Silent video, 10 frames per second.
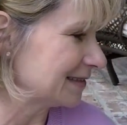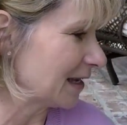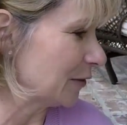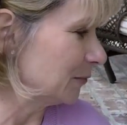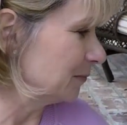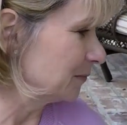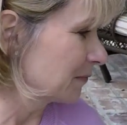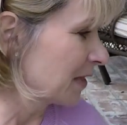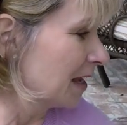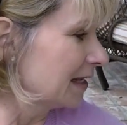So
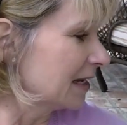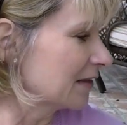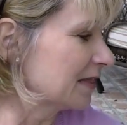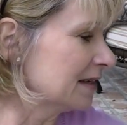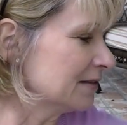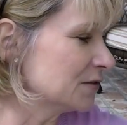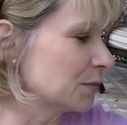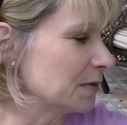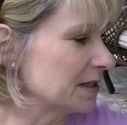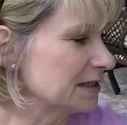now
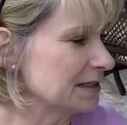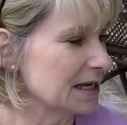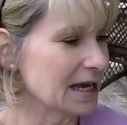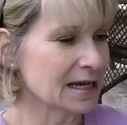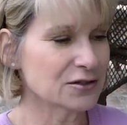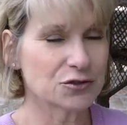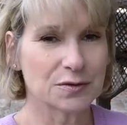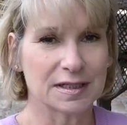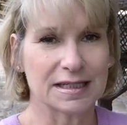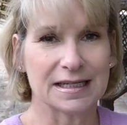this one,
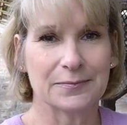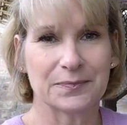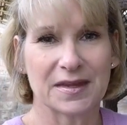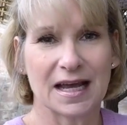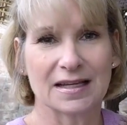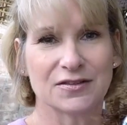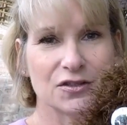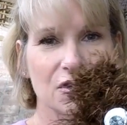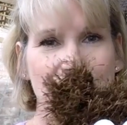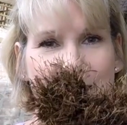actually, I
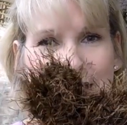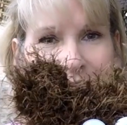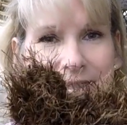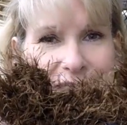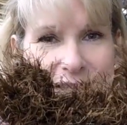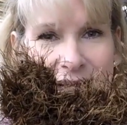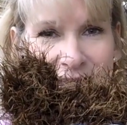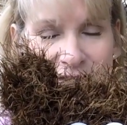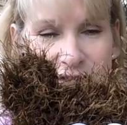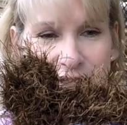started
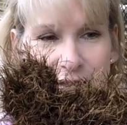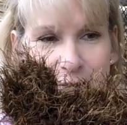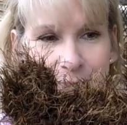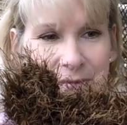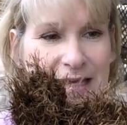last year,